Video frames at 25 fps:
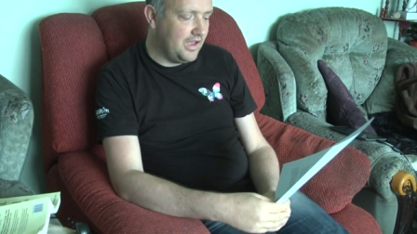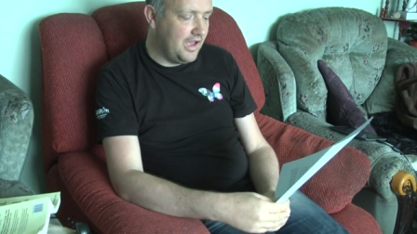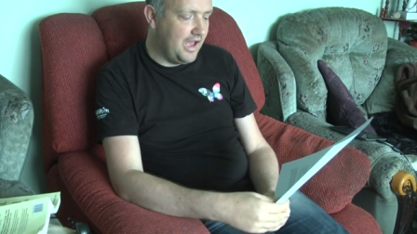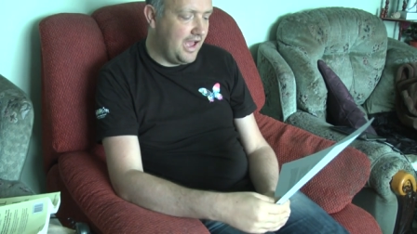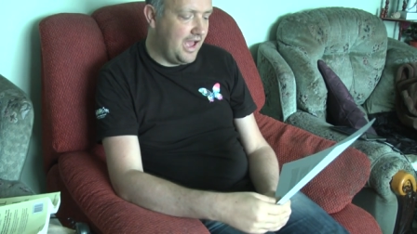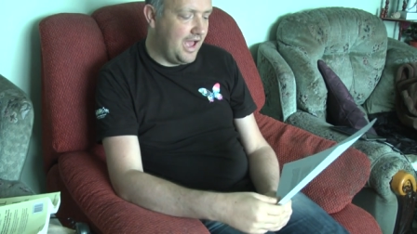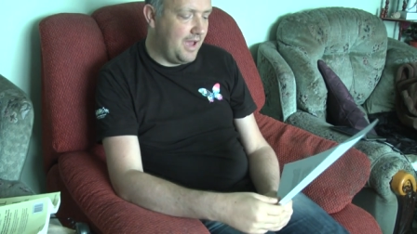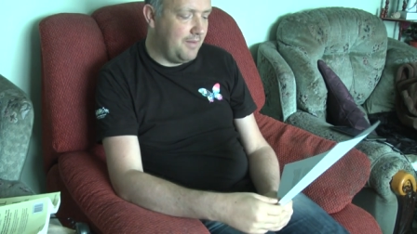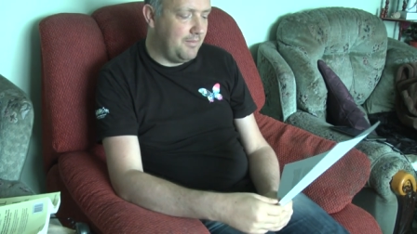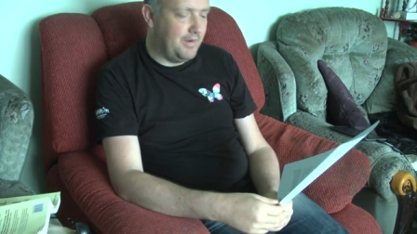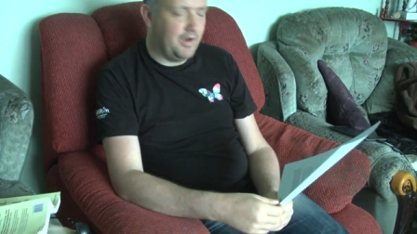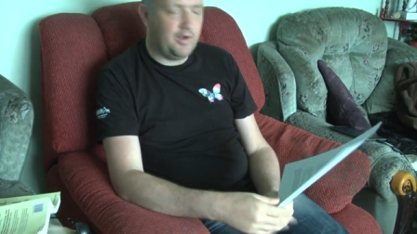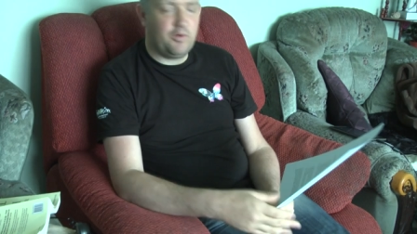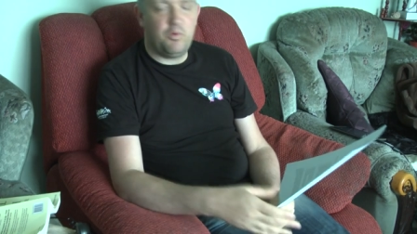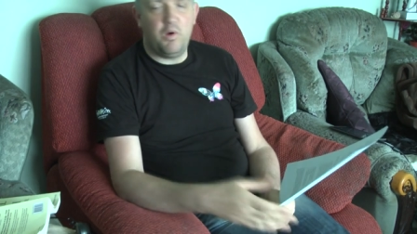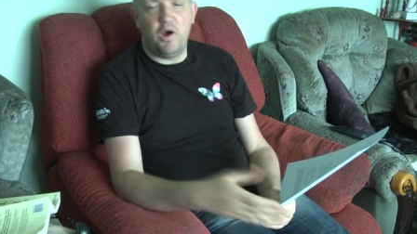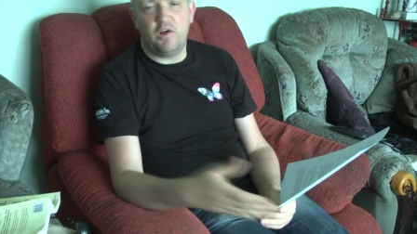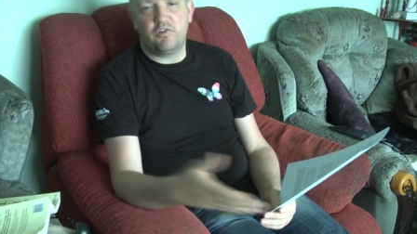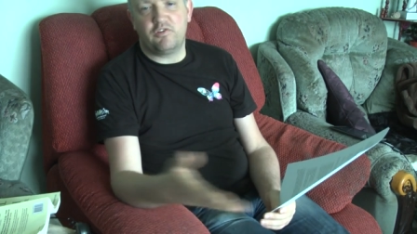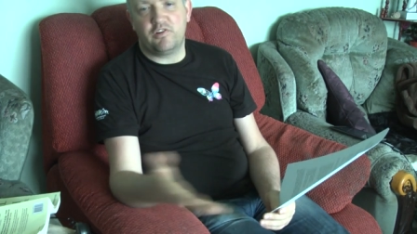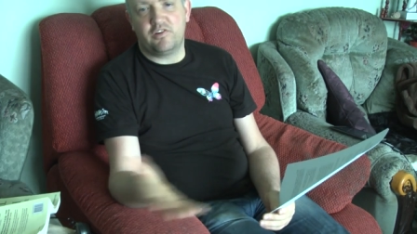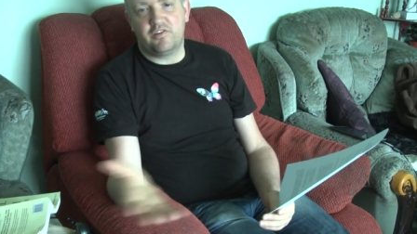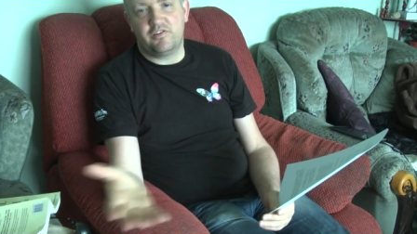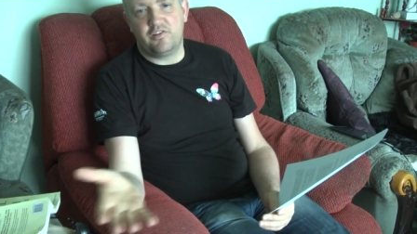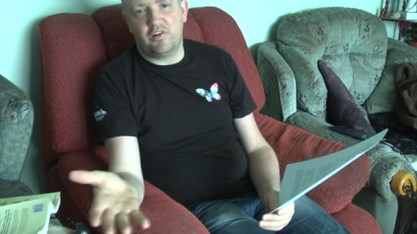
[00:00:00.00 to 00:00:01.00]
um, a
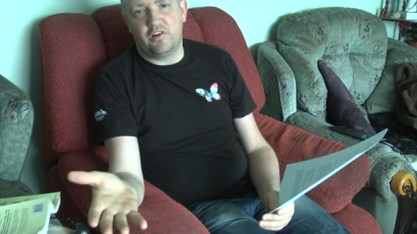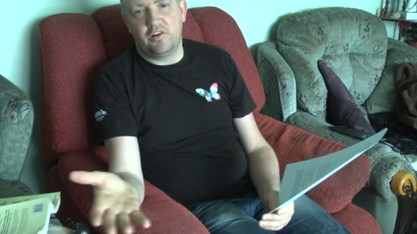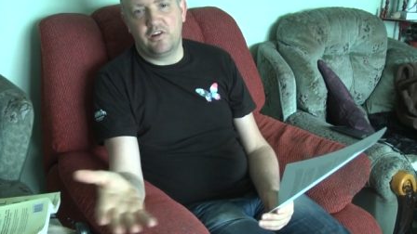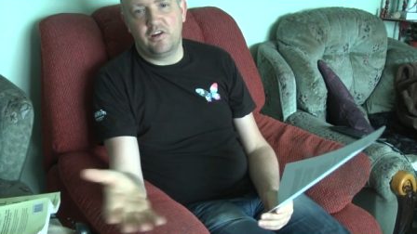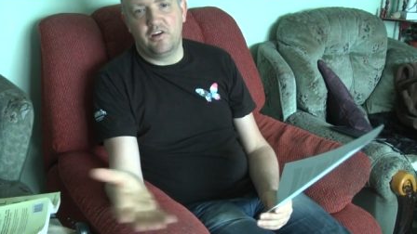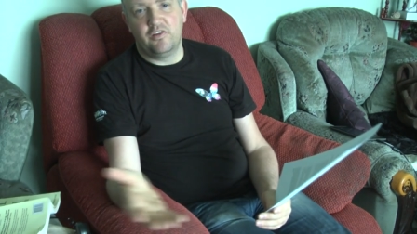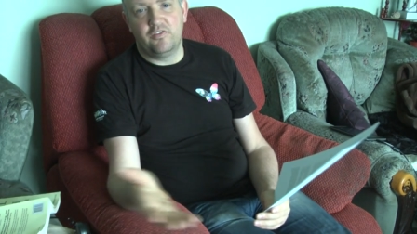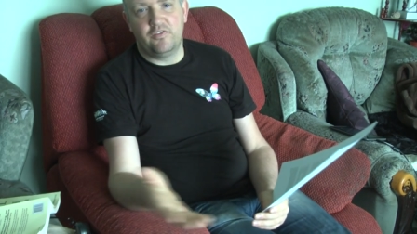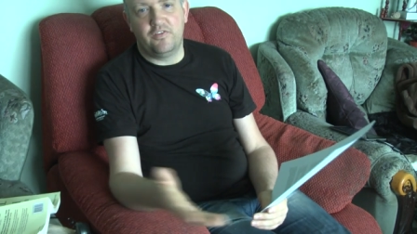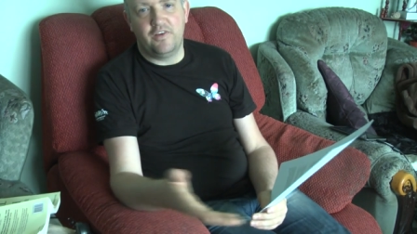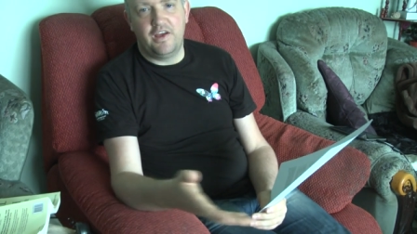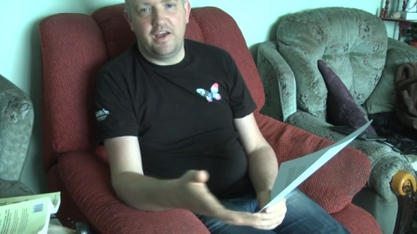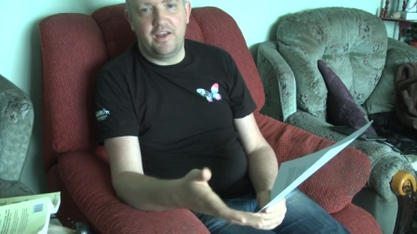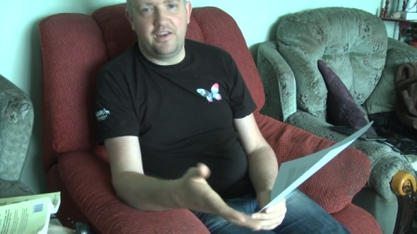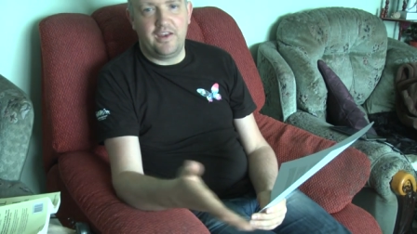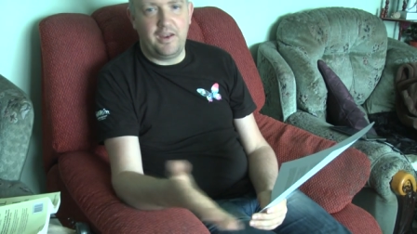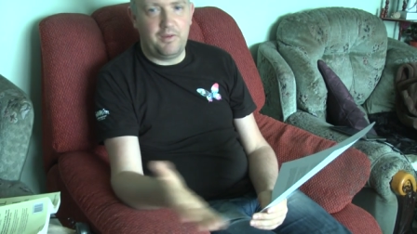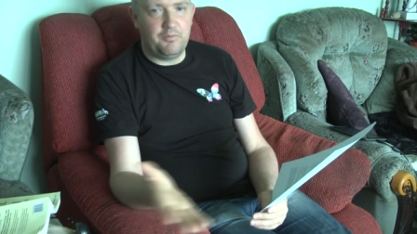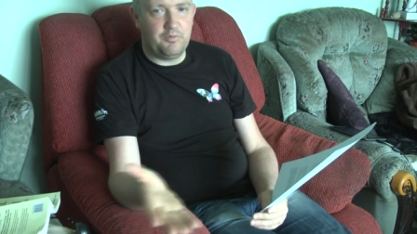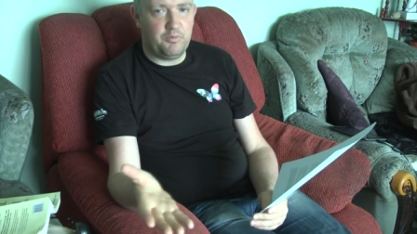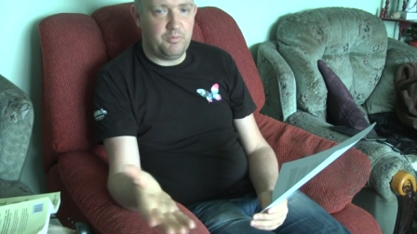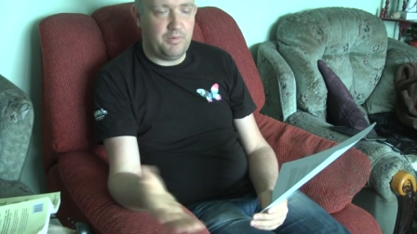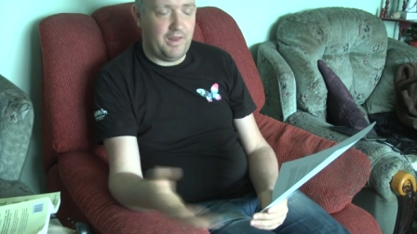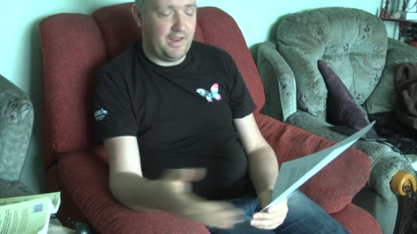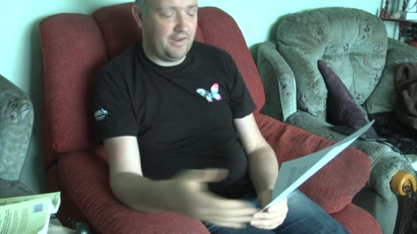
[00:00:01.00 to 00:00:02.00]
quadrat study of a
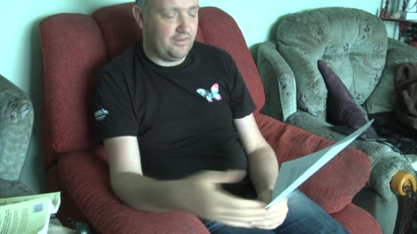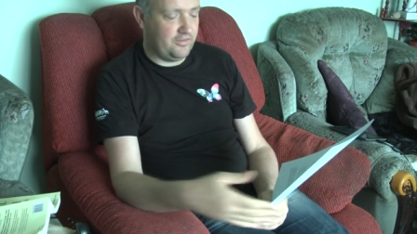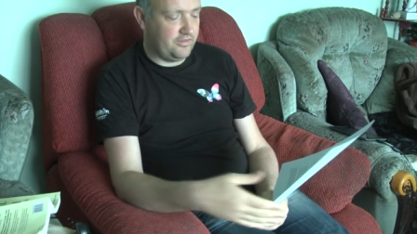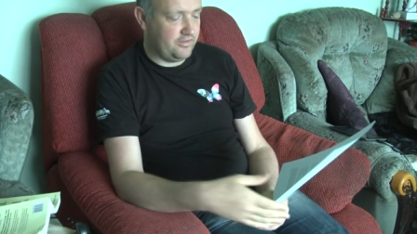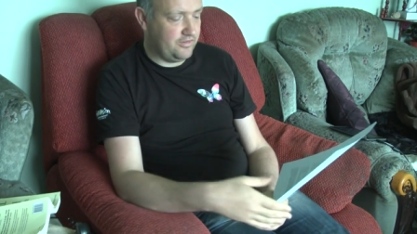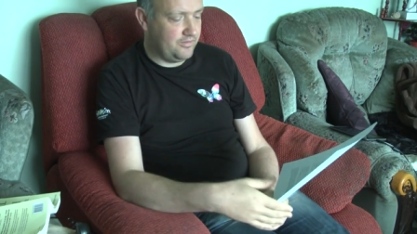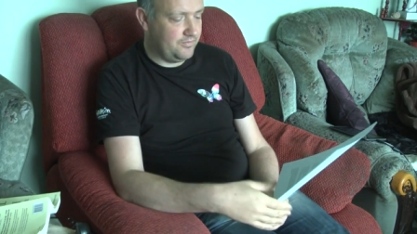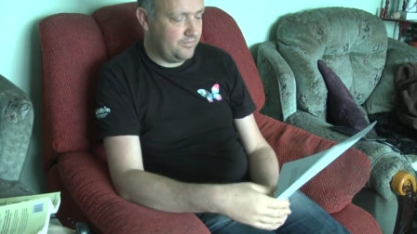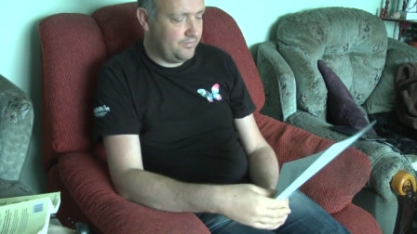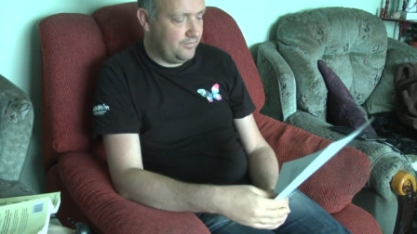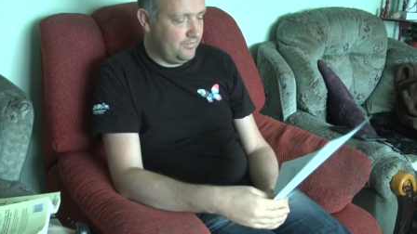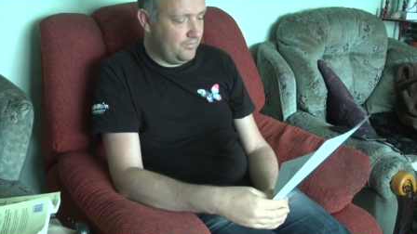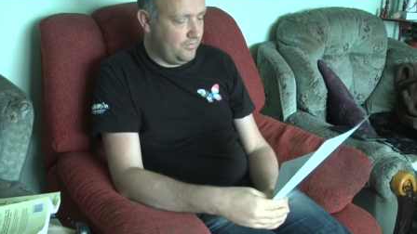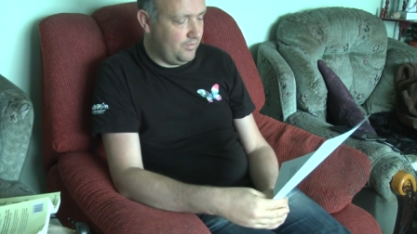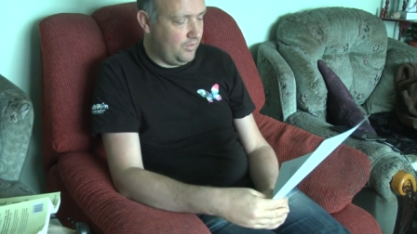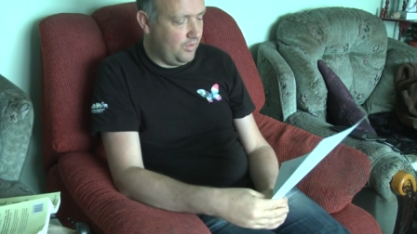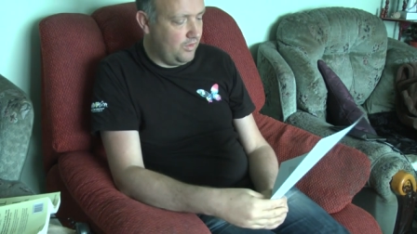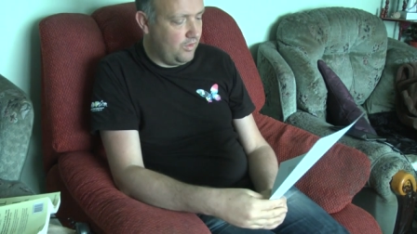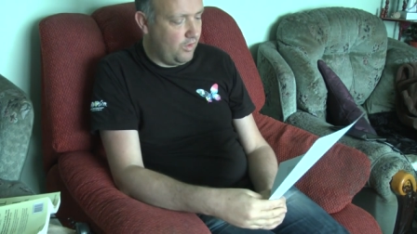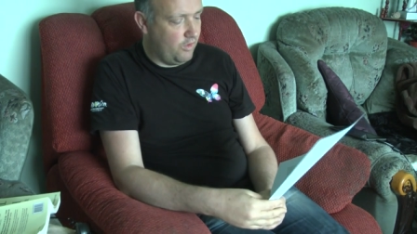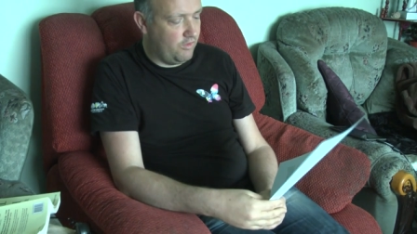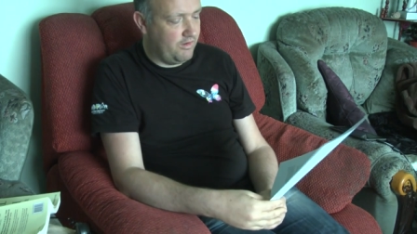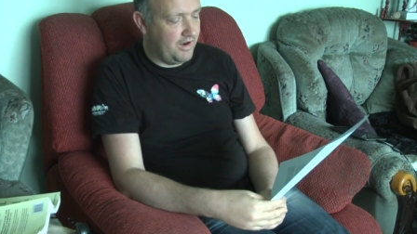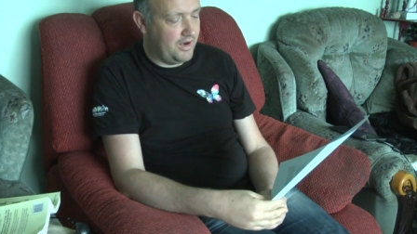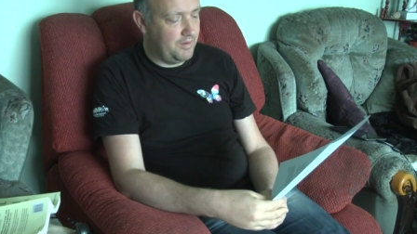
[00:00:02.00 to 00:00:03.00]
named plant
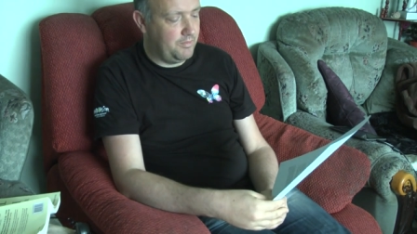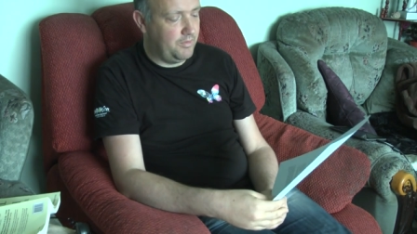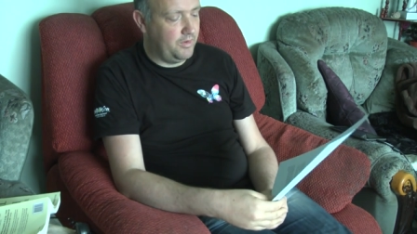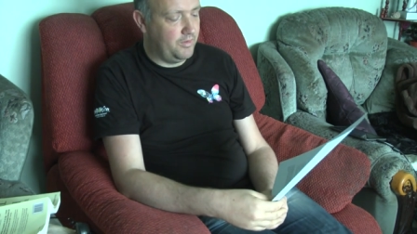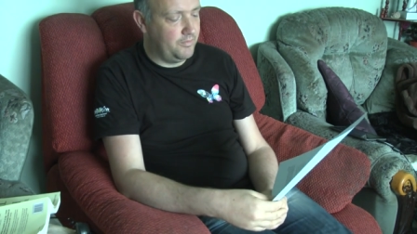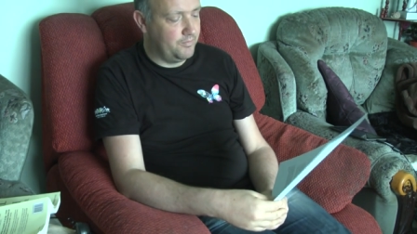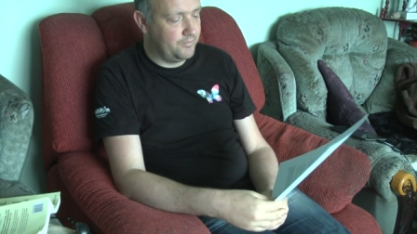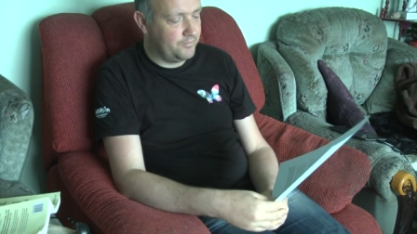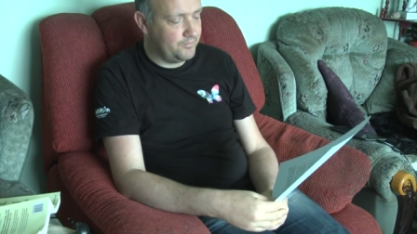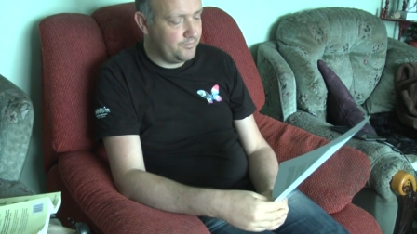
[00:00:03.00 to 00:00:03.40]
or animal,